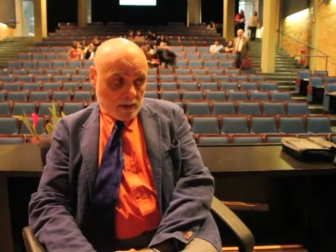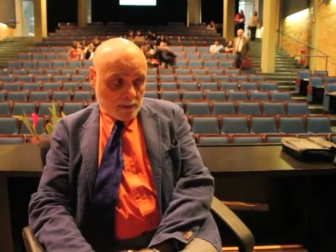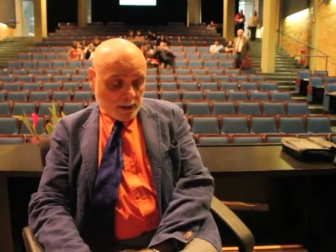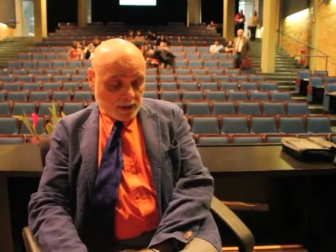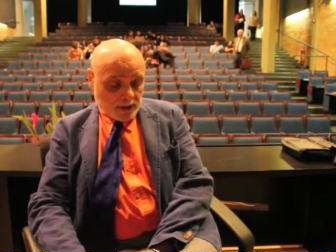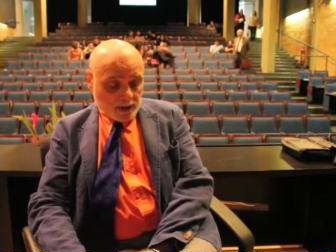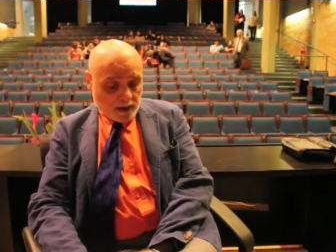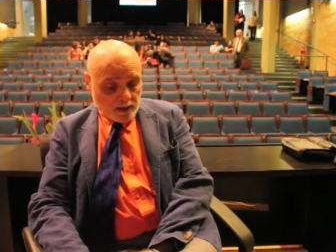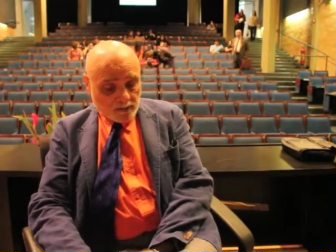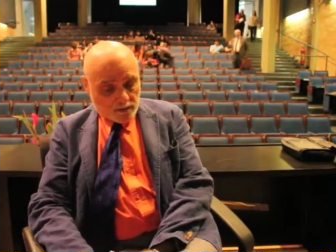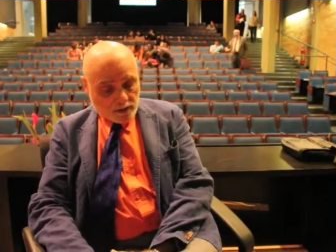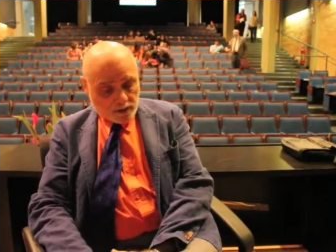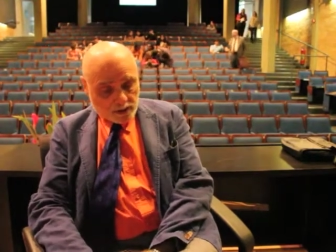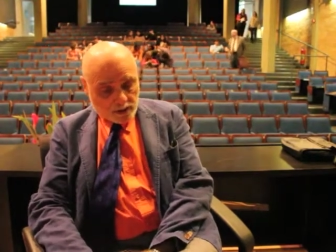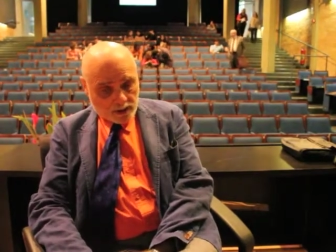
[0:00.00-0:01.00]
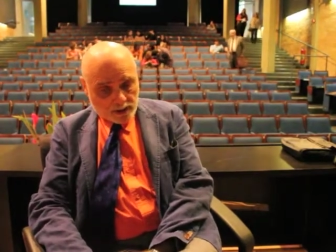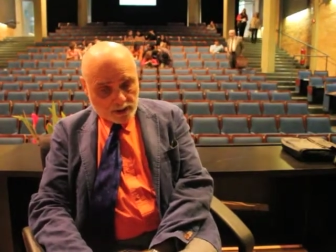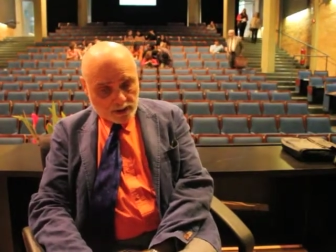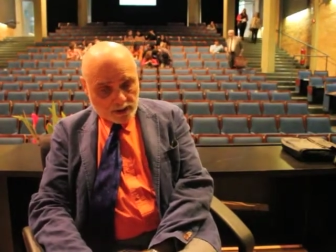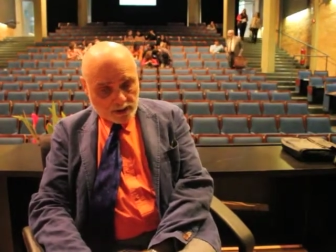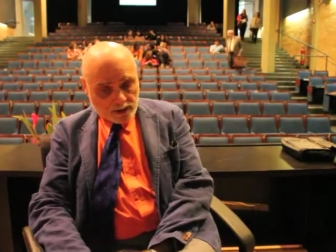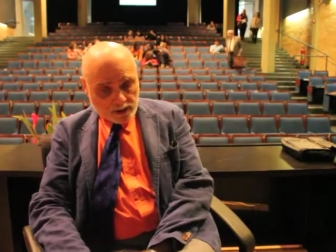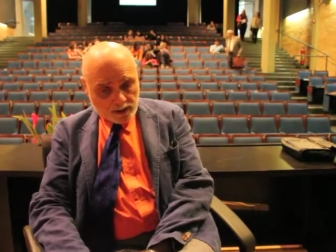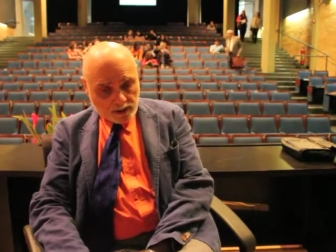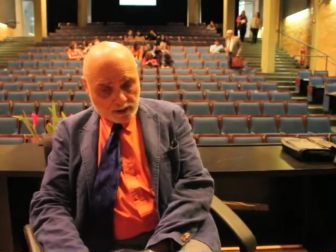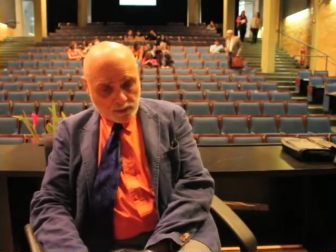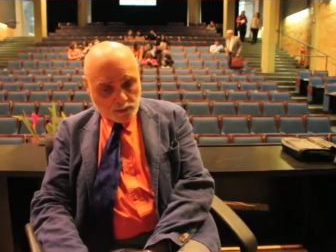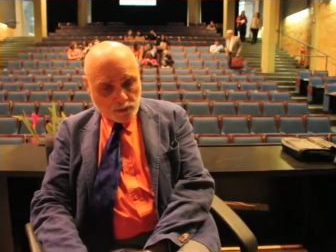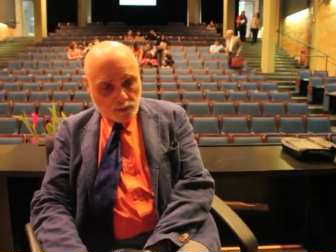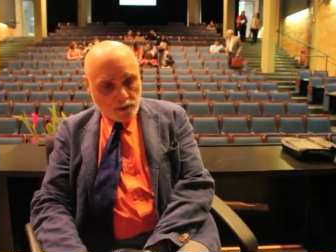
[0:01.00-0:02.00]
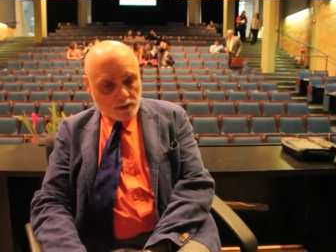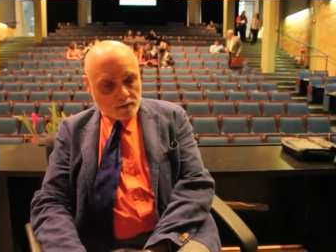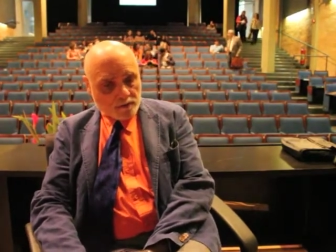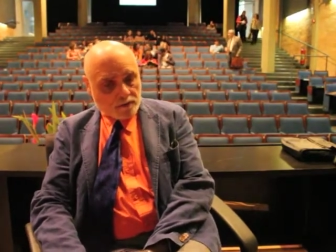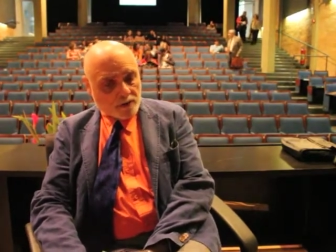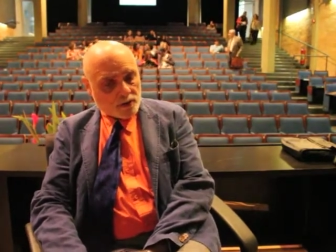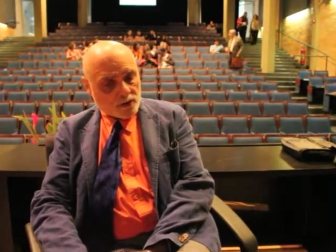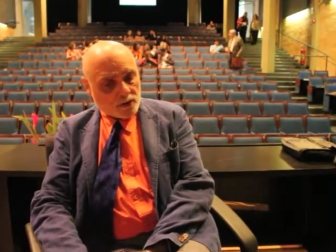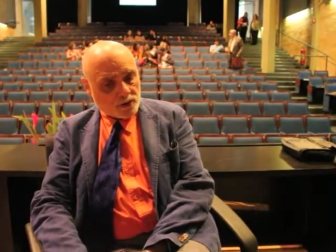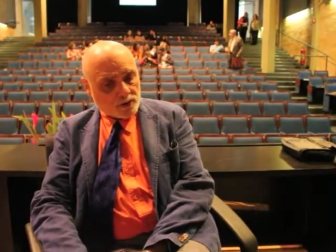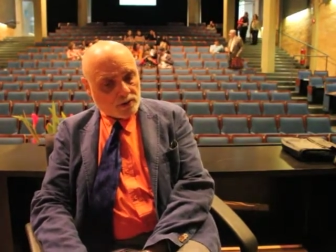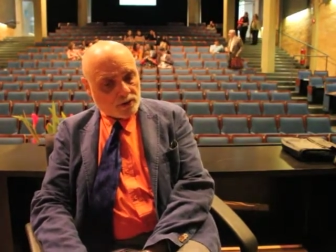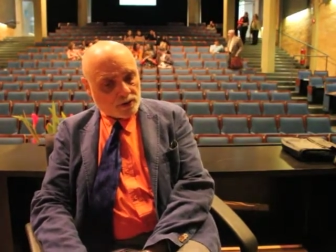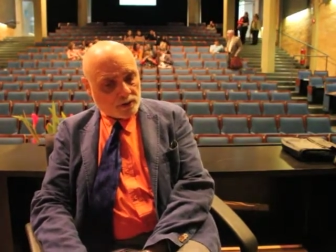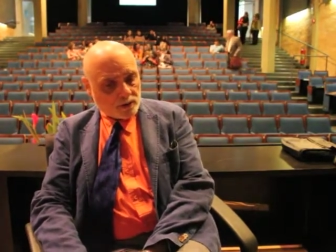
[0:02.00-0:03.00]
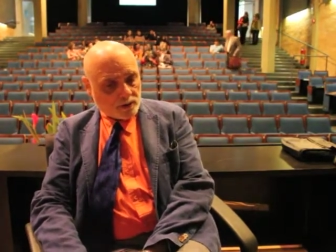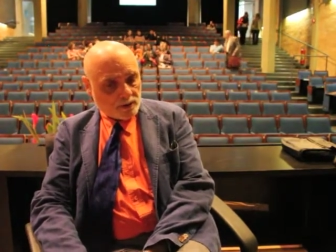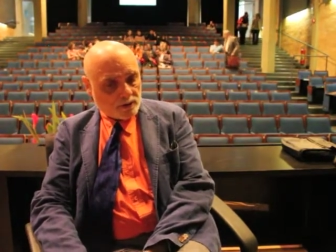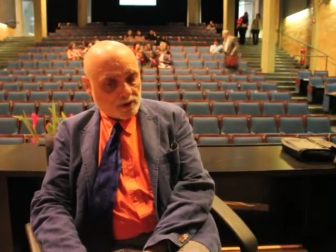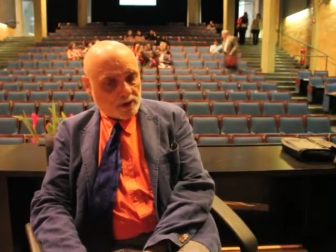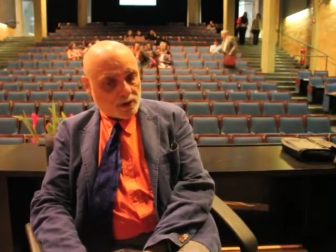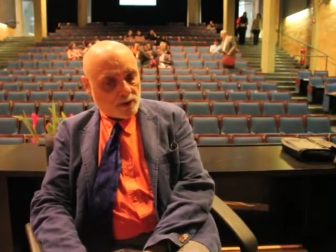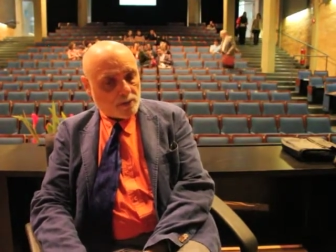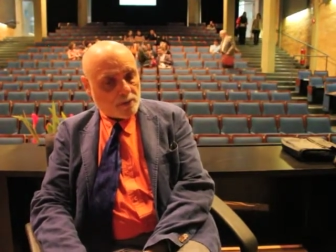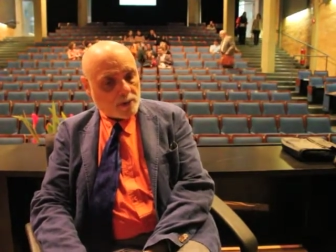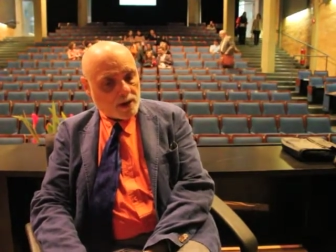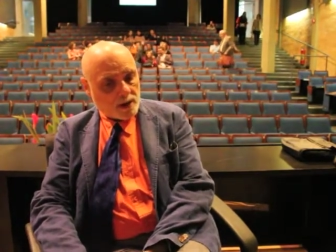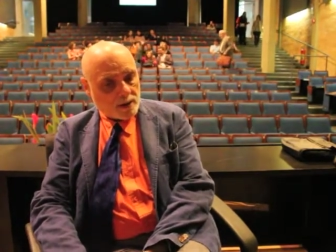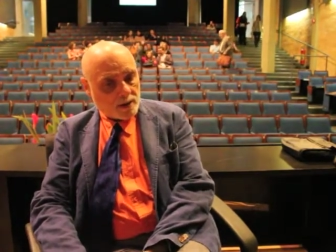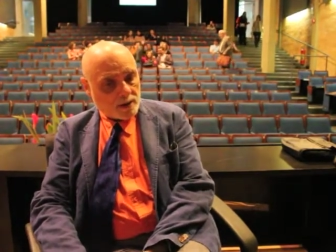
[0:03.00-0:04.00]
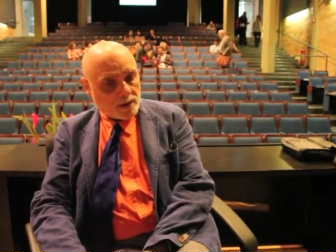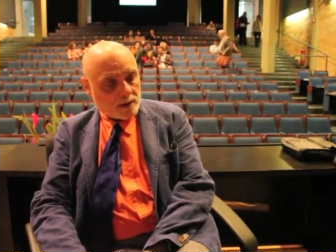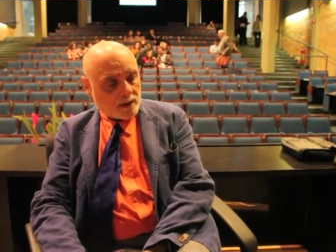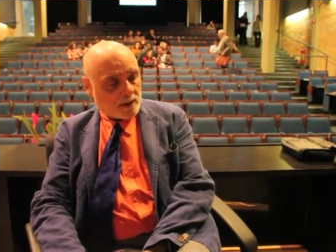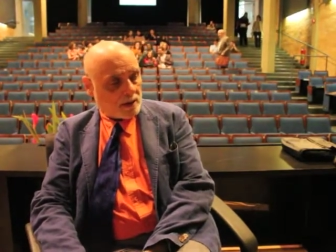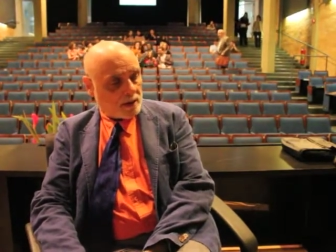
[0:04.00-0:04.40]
but they have very important functions in the body